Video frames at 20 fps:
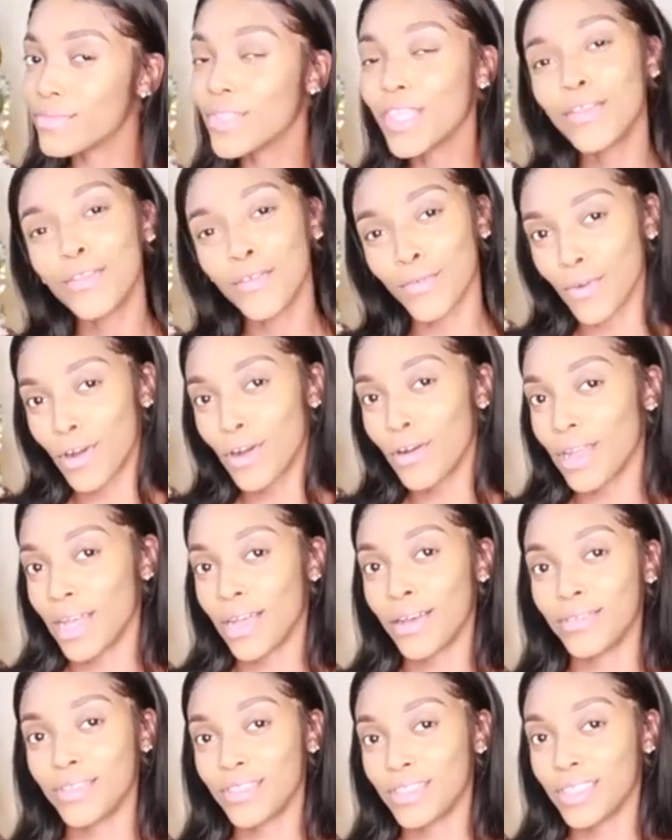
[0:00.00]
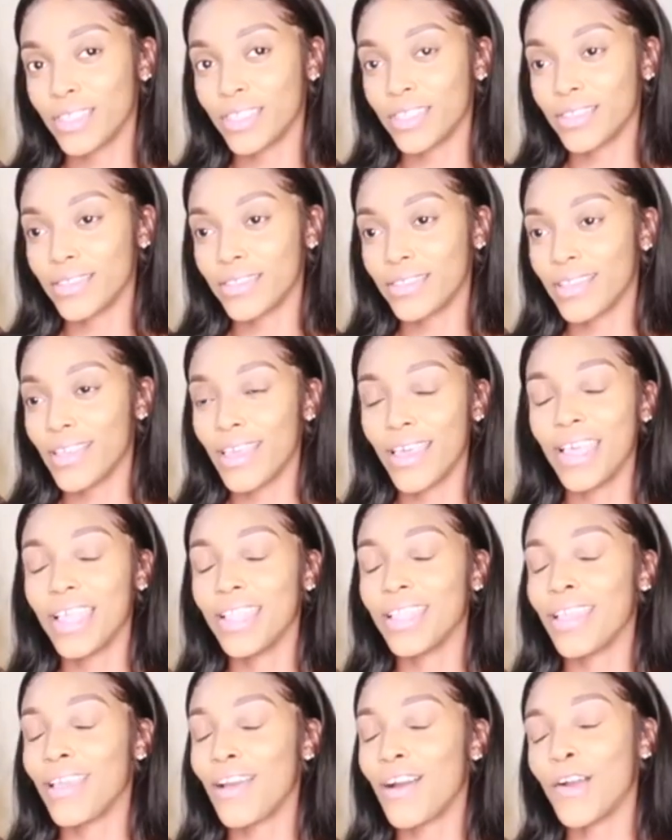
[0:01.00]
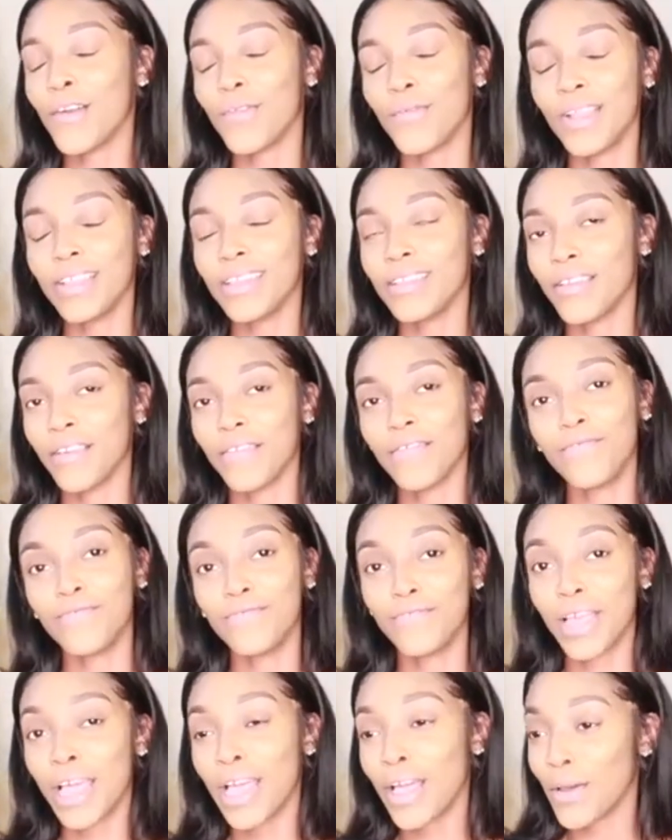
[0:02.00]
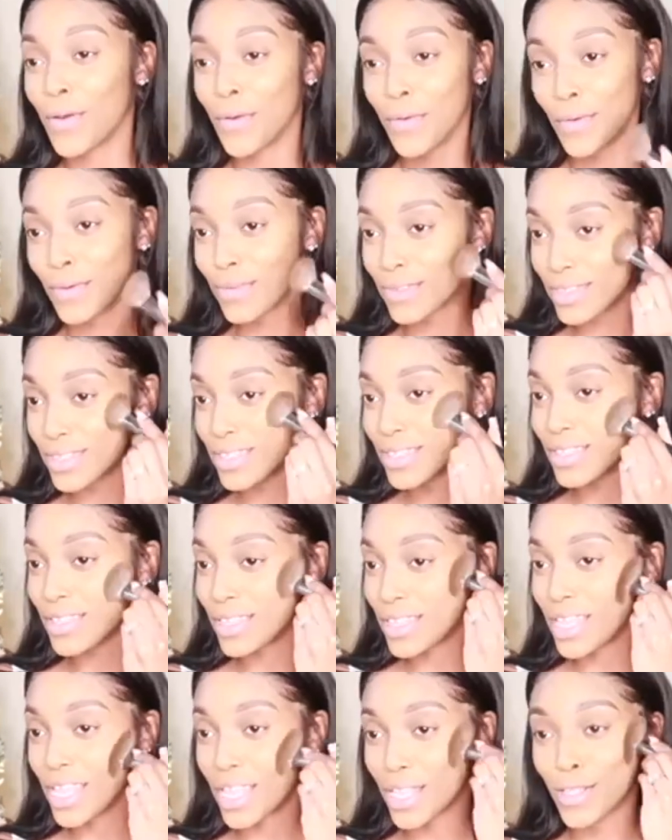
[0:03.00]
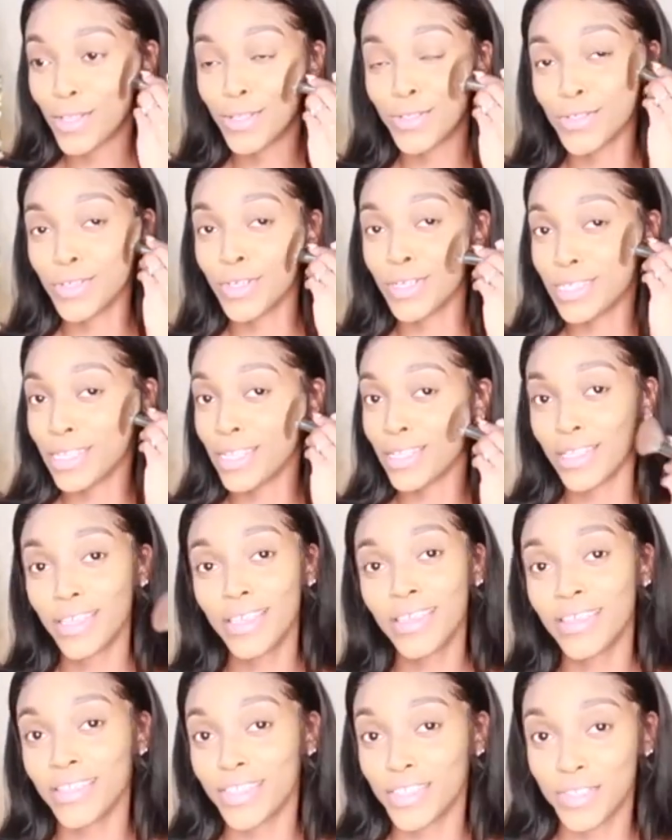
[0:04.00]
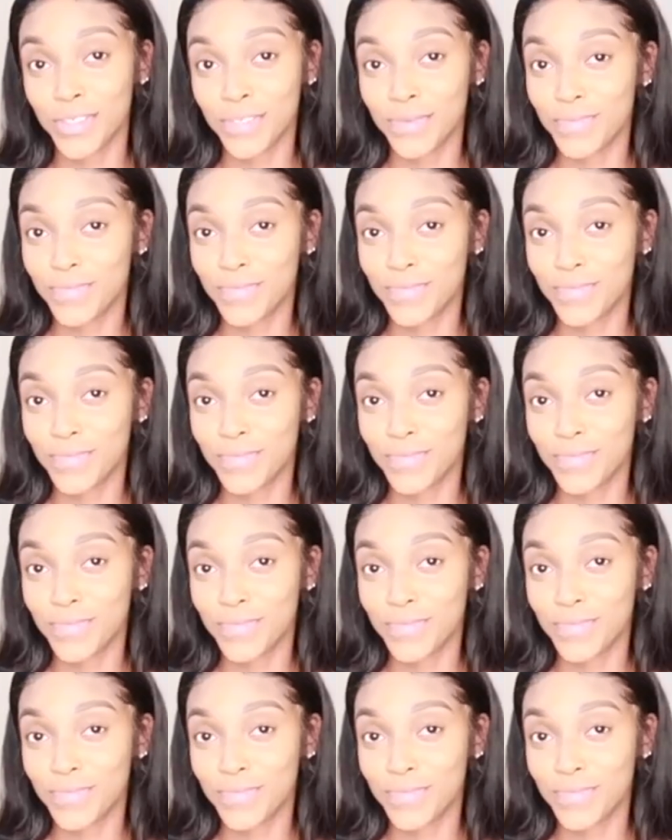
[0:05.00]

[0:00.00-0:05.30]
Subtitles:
The wrong house is, they already done found the drugs in the kitchen.